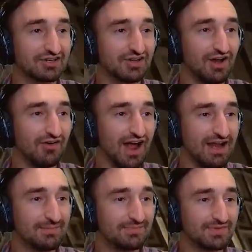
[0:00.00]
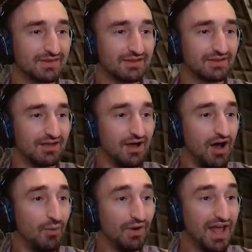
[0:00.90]
All right.
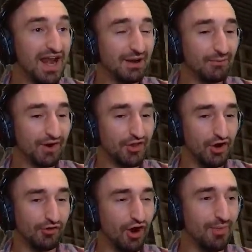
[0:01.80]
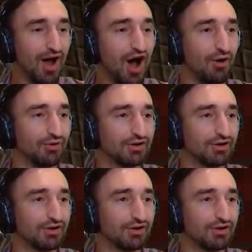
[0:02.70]
We did it. We're in the new room. Oh.